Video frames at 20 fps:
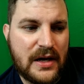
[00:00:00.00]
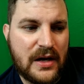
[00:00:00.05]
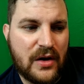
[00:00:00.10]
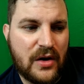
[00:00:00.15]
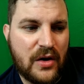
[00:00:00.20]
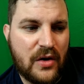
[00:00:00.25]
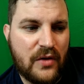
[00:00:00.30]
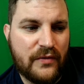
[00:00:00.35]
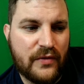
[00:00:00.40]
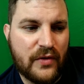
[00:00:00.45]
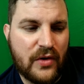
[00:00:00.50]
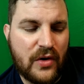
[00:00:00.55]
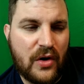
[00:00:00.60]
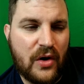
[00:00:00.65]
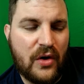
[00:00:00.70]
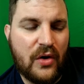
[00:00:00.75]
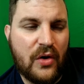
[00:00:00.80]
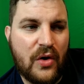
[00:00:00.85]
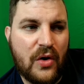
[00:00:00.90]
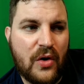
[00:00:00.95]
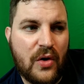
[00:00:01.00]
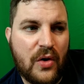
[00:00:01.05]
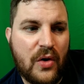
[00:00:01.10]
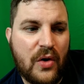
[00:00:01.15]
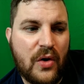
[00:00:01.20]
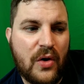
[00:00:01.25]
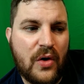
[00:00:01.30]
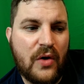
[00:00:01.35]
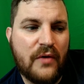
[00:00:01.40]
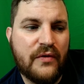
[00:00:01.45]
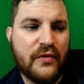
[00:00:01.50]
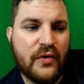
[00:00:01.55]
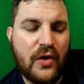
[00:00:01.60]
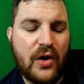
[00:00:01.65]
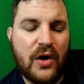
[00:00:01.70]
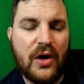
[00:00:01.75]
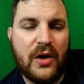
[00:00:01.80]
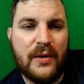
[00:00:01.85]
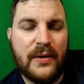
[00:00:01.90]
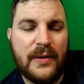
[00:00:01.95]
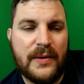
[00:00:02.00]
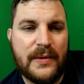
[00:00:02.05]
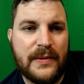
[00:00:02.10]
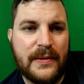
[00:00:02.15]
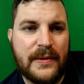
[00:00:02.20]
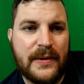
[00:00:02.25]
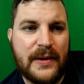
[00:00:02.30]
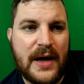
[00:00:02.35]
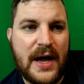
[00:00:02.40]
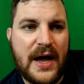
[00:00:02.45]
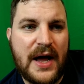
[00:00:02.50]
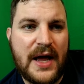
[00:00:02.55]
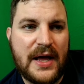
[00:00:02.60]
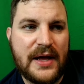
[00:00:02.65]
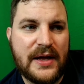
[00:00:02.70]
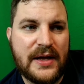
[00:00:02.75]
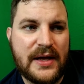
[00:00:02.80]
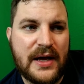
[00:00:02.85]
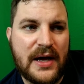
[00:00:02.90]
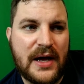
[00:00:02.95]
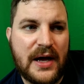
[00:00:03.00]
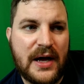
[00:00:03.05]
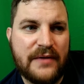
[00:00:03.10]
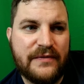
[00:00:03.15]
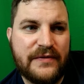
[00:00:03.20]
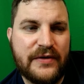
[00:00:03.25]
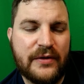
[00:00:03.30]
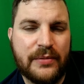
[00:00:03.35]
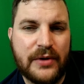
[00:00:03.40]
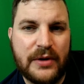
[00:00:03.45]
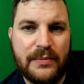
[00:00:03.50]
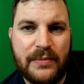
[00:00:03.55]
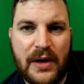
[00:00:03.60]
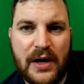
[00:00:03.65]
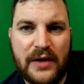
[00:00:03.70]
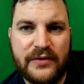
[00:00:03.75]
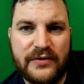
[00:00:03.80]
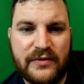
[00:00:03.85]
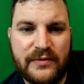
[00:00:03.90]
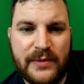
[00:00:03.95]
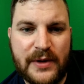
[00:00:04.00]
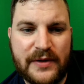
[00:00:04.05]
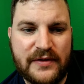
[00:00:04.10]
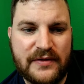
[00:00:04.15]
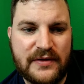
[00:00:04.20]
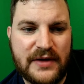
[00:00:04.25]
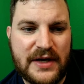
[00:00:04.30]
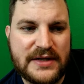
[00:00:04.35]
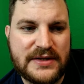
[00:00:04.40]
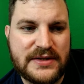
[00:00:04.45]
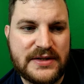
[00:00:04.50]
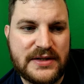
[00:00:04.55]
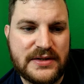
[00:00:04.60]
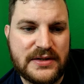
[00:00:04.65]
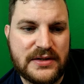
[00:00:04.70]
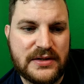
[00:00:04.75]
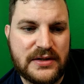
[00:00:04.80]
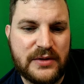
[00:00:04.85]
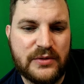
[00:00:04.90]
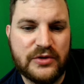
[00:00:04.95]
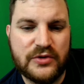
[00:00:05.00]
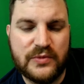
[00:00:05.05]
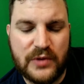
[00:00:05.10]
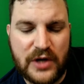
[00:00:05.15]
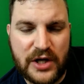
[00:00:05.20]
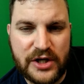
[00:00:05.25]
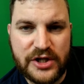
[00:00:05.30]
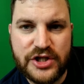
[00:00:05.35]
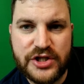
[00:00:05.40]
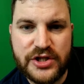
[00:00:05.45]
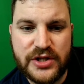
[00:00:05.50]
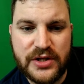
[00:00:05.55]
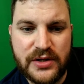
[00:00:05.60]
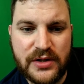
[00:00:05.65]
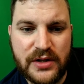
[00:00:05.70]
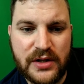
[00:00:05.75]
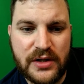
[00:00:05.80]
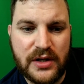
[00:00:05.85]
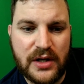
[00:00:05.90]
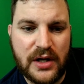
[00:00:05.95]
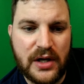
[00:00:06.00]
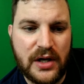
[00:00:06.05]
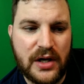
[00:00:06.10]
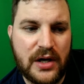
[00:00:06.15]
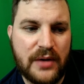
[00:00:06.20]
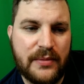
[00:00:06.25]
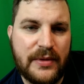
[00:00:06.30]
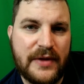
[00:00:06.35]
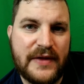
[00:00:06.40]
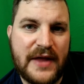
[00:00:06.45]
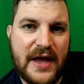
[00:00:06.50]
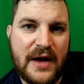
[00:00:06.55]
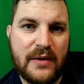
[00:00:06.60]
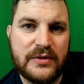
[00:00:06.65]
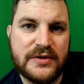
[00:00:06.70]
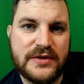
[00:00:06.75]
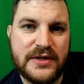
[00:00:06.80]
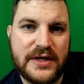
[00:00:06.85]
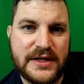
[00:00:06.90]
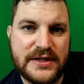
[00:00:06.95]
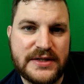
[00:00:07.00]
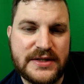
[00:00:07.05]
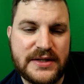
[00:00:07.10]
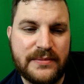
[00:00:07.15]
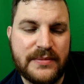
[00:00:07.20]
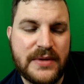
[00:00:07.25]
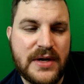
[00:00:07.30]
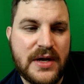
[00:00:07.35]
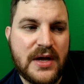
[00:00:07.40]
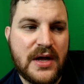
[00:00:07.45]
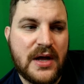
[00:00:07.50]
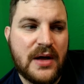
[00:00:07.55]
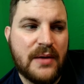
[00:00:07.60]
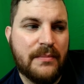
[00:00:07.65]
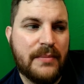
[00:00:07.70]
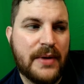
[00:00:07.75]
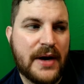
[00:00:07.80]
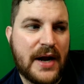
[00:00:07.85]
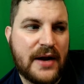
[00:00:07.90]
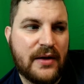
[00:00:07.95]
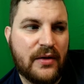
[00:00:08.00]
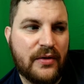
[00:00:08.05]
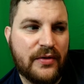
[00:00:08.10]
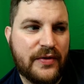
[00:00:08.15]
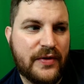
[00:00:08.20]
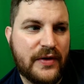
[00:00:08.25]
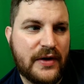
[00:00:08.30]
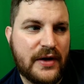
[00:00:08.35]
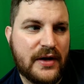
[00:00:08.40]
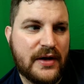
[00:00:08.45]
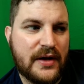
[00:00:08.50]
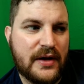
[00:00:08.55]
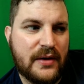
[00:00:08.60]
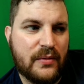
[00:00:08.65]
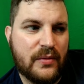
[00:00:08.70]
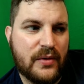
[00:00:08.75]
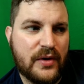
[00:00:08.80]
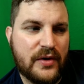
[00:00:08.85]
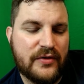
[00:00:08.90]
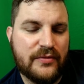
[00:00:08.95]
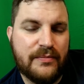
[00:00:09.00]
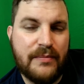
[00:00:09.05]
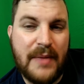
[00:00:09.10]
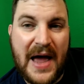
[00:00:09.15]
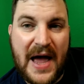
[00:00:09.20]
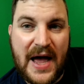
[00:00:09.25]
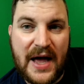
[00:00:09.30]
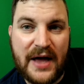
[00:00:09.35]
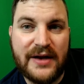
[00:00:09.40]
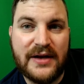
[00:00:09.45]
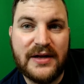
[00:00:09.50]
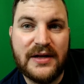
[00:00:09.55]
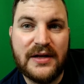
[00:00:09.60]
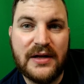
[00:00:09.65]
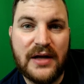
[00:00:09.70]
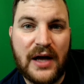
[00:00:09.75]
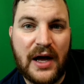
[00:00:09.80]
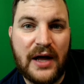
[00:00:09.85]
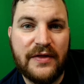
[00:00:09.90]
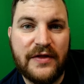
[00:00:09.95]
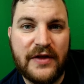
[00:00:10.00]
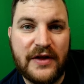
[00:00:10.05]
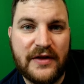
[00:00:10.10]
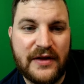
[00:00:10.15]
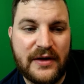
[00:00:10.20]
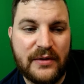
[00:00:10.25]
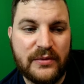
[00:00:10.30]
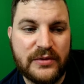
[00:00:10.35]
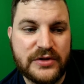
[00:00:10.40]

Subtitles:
Overall, I feel pretty positive about this last season. It was rushed. and that was against them. But I don't think it was bad. I think that it